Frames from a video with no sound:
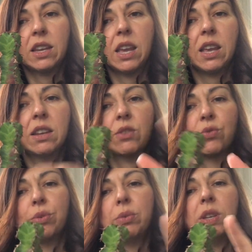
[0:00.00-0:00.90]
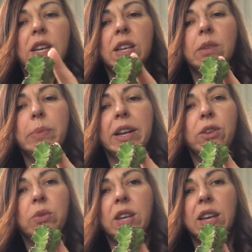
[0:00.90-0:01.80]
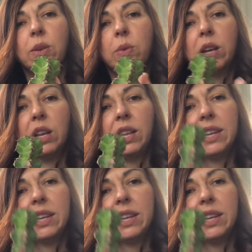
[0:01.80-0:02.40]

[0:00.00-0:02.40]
and root it, but I don't think I will.